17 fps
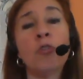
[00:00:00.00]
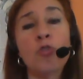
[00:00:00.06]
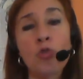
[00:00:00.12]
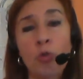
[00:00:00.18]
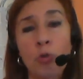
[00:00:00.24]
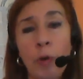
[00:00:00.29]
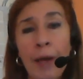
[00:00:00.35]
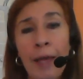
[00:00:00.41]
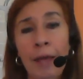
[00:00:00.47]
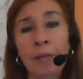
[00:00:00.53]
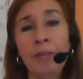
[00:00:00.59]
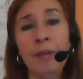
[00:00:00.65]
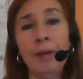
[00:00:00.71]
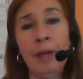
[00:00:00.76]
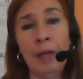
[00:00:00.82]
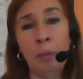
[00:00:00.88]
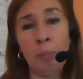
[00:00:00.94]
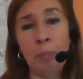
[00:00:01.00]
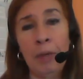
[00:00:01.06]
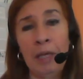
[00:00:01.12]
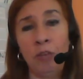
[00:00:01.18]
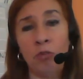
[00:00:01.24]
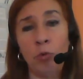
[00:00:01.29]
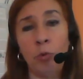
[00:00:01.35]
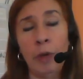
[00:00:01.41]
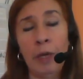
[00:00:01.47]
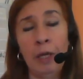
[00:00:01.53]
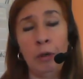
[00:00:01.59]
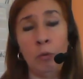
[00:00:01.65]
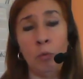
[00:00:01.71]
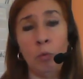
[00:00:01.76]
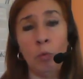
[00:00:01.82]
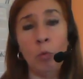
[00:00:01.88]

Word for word: transiting between